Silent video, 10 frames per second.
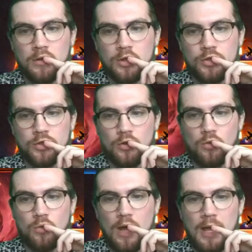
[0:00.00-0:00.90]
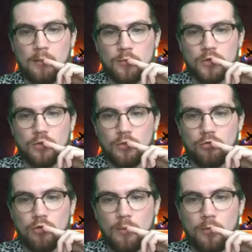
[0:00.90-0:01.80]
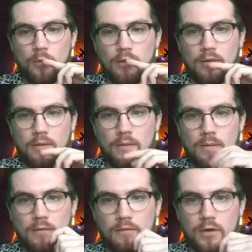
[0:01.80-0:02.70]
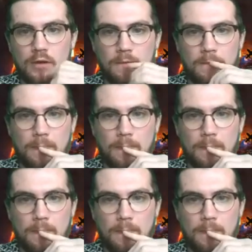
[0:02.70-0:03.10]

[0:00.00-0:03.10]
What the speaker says: So I'm just going to drop the weird for now.